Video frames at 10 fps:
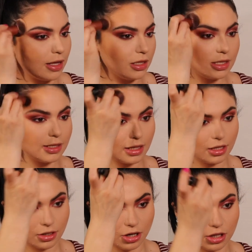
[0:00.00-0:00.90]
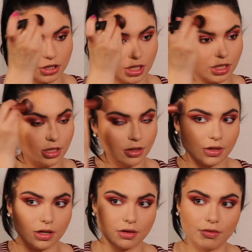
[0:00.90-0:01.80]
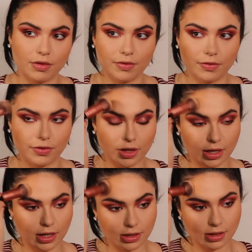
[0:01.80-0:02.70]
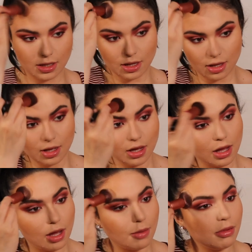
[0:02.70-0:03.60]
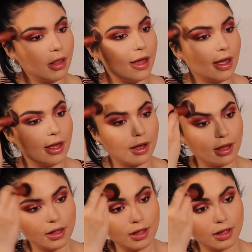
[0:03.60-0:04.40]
This is like the dark shade too, and I don't even feel like it's applying